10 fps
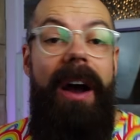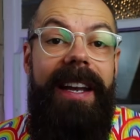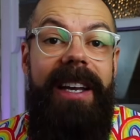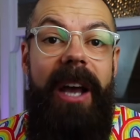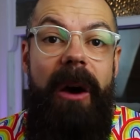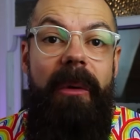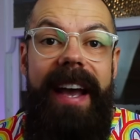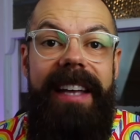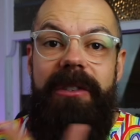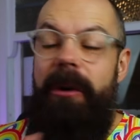I can go
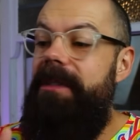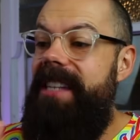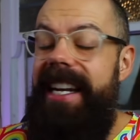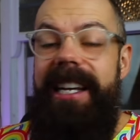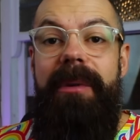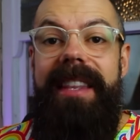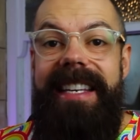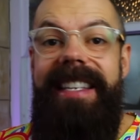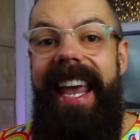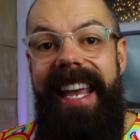away and sort of tinker with
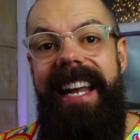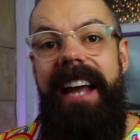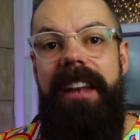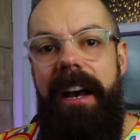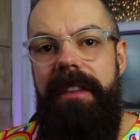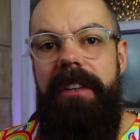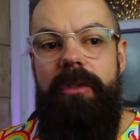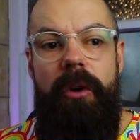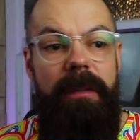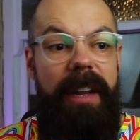this in another
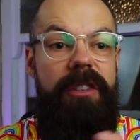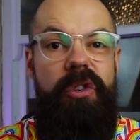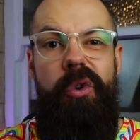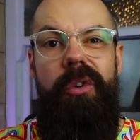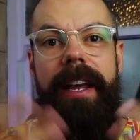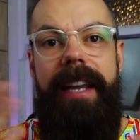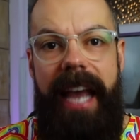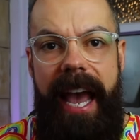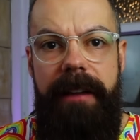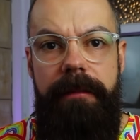sort of like tool like
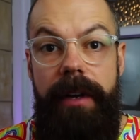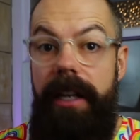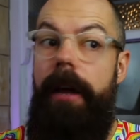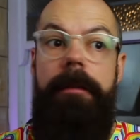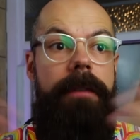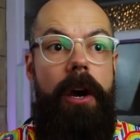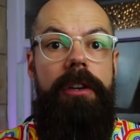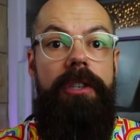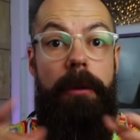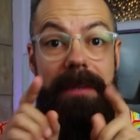Canva, like
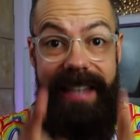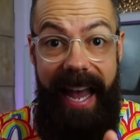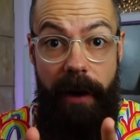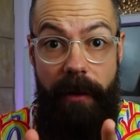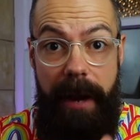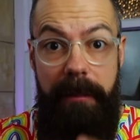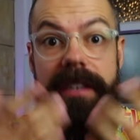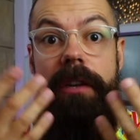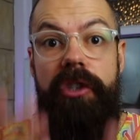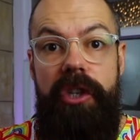Photoshop. Stay around
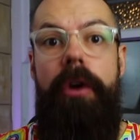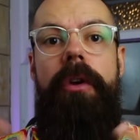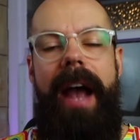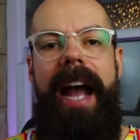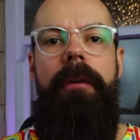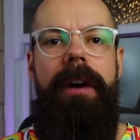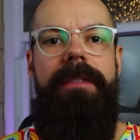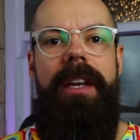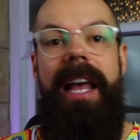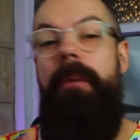because I'll show you how I've
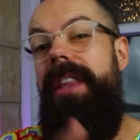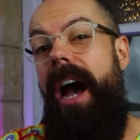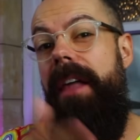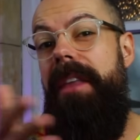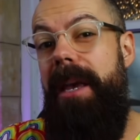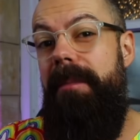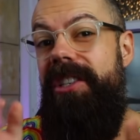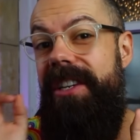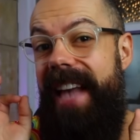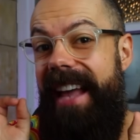done that with other
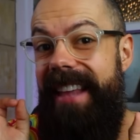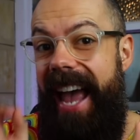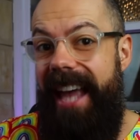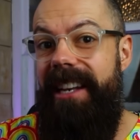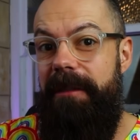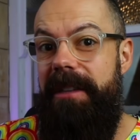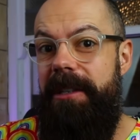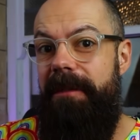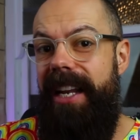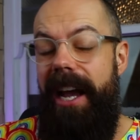images at the end of
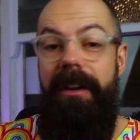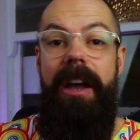this video.